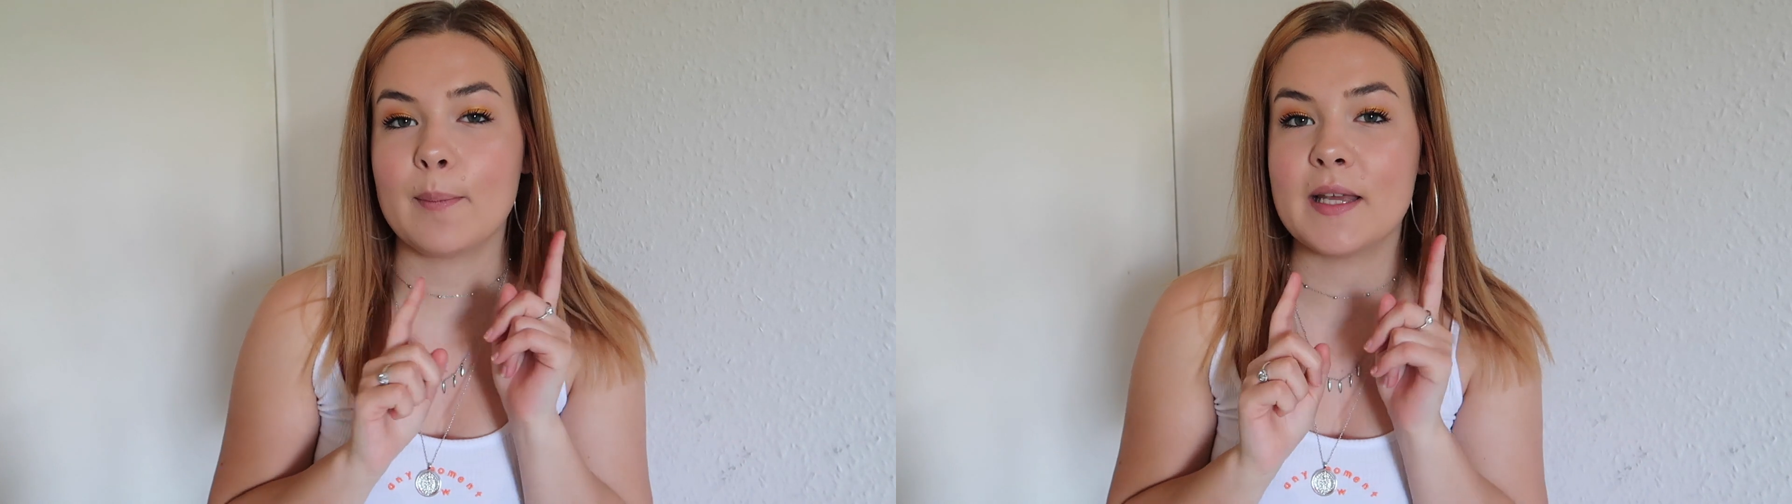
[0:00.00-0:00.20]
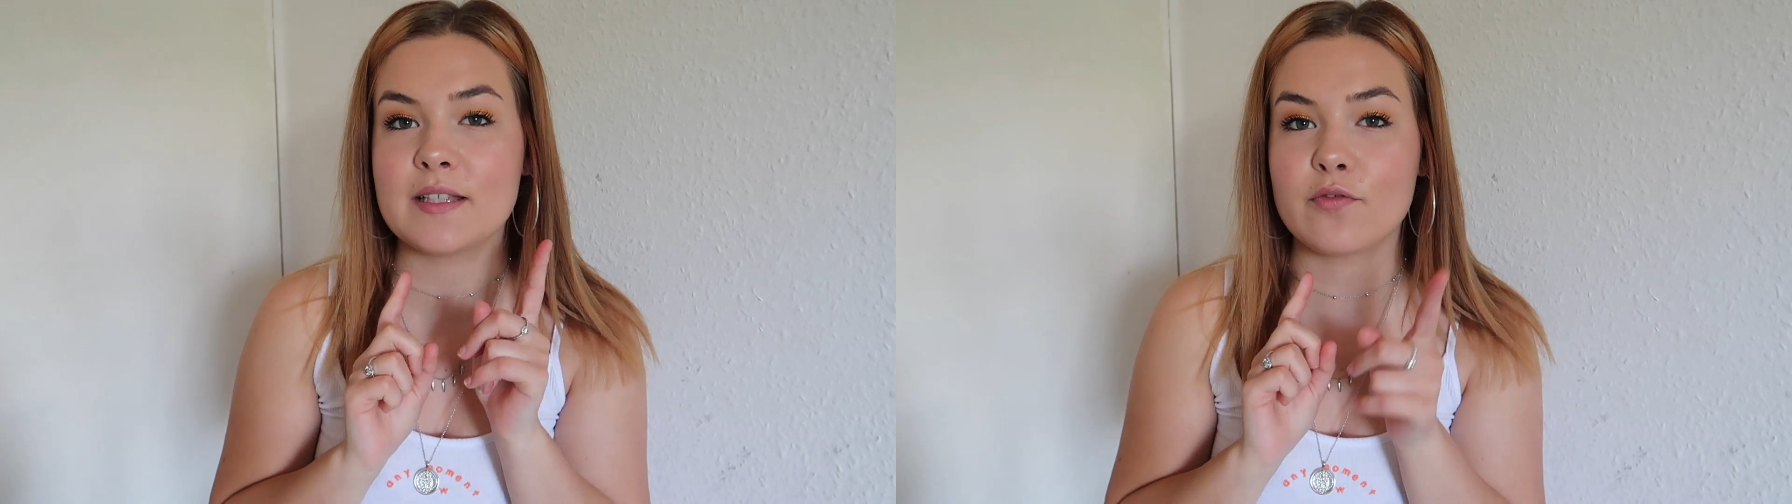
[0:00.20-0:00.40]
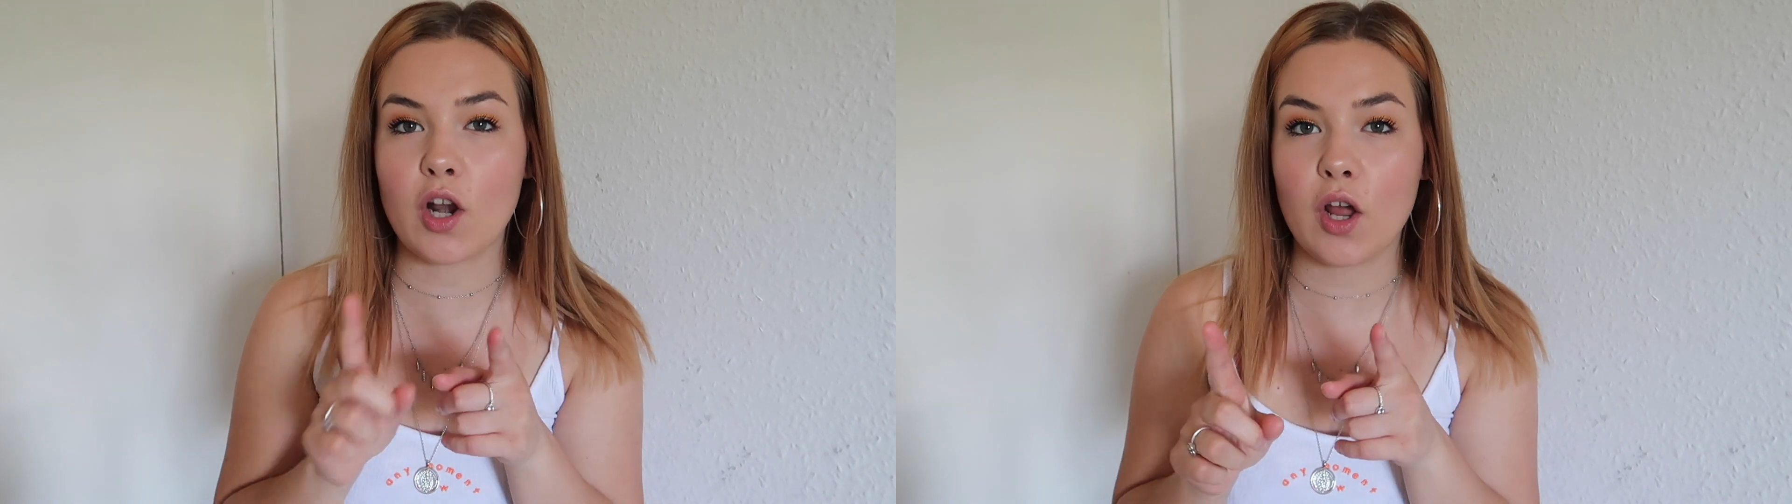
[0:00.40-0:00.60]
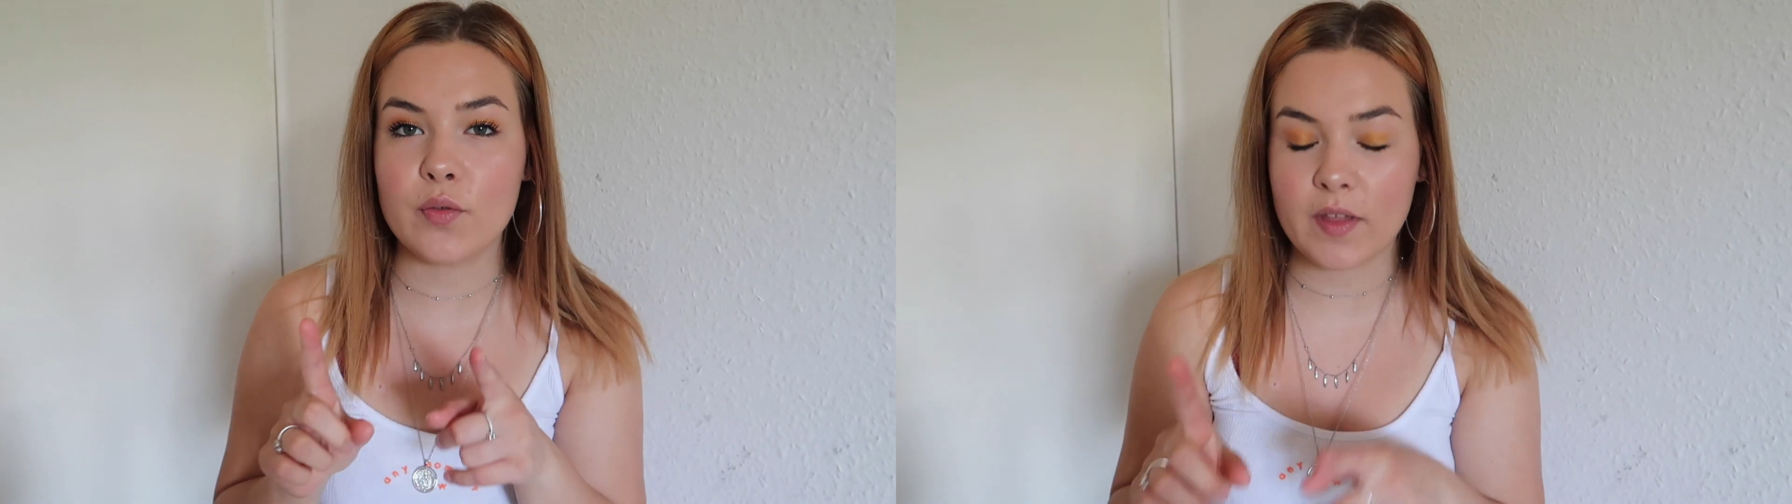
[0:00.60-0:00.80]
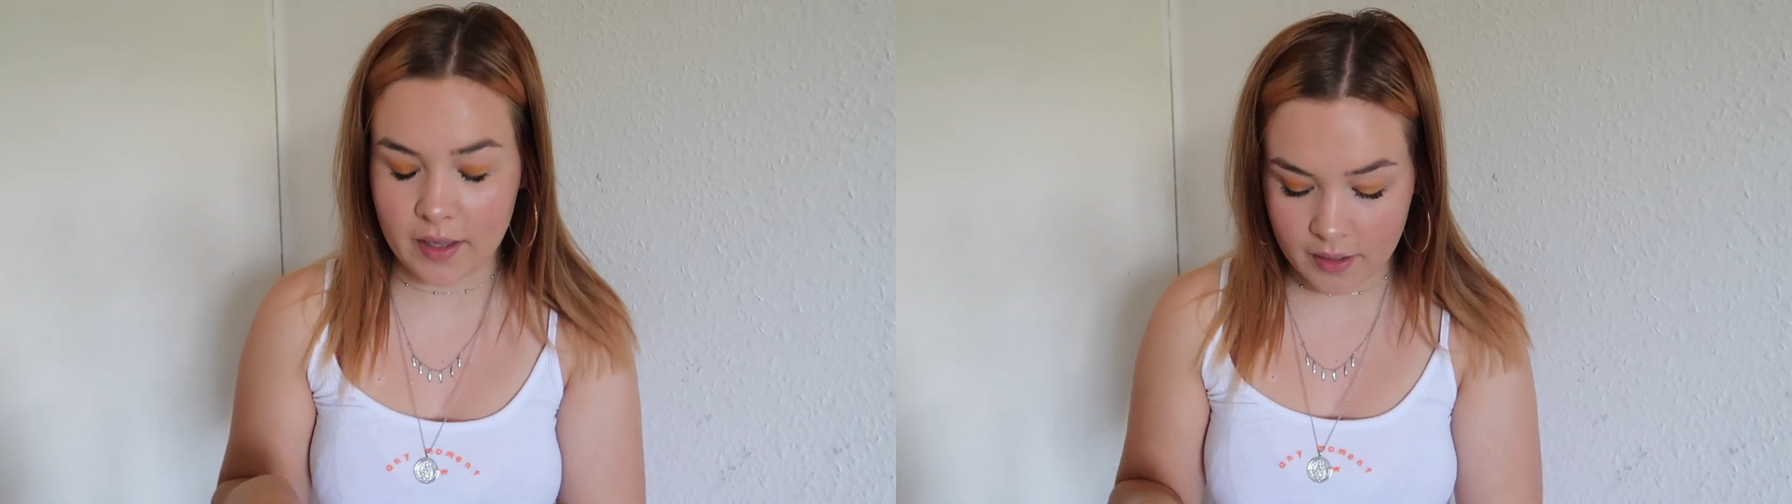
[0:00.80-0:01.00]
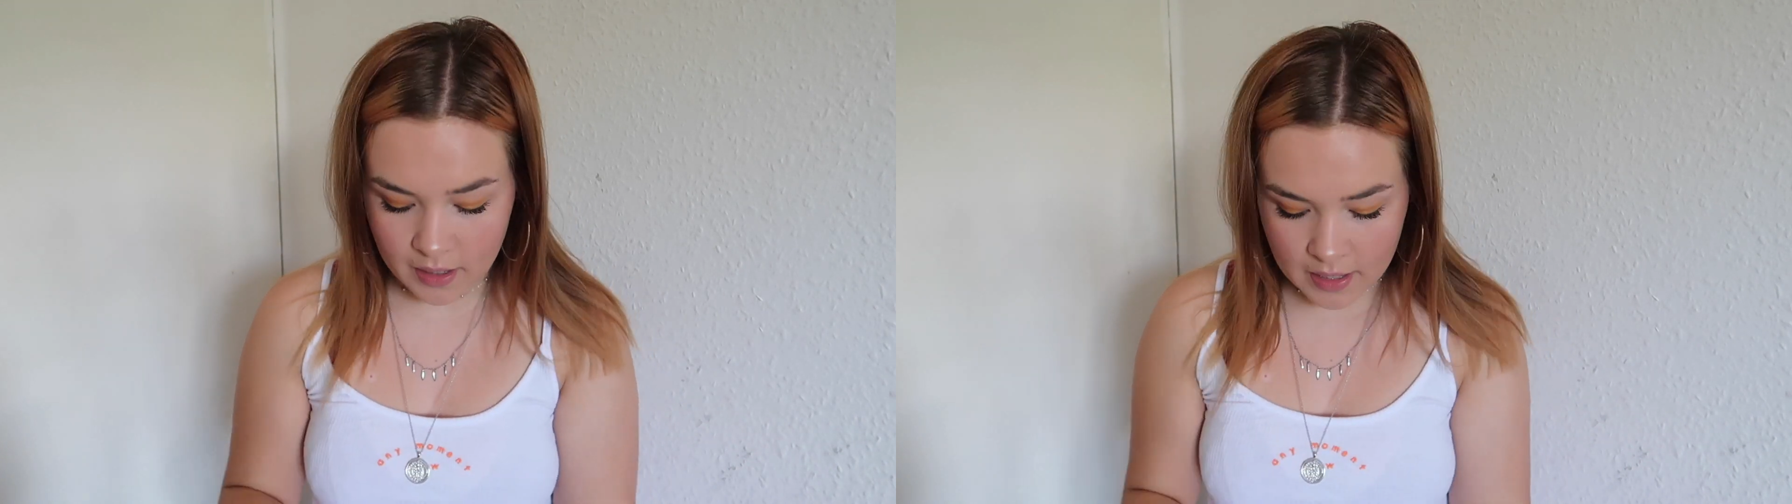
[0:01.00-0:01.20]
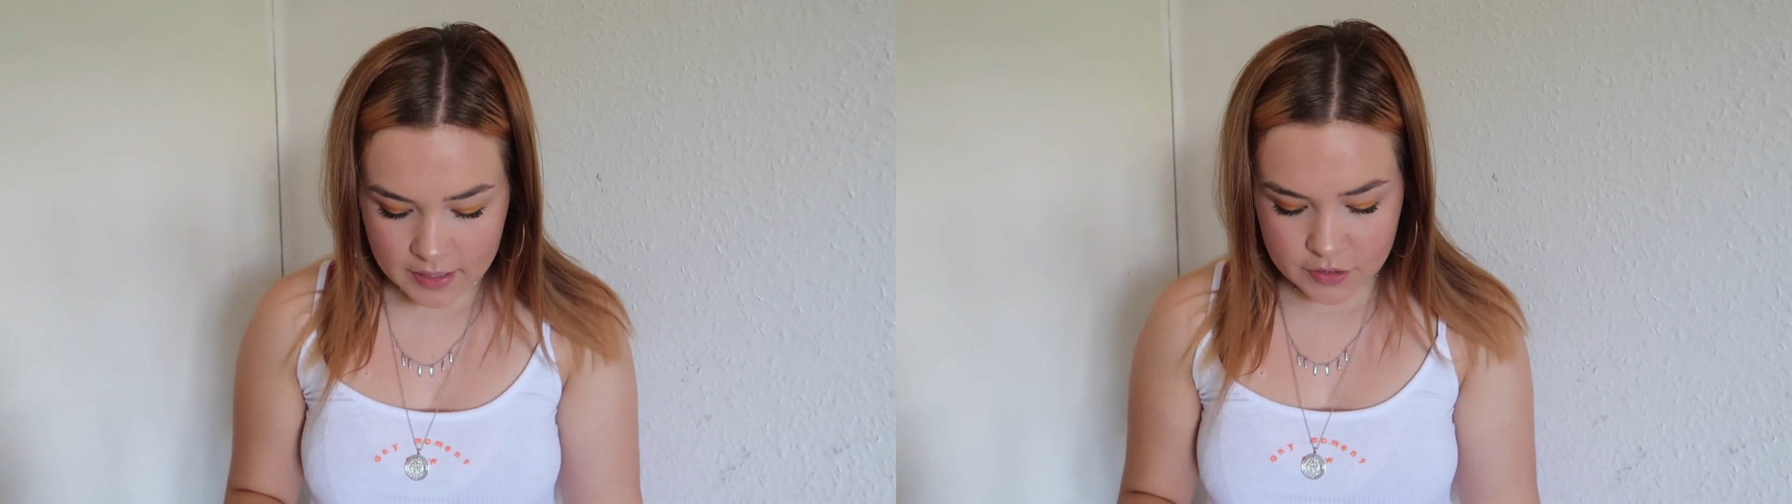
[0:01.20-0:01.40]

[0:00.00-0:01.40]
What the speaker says: piece of clothing.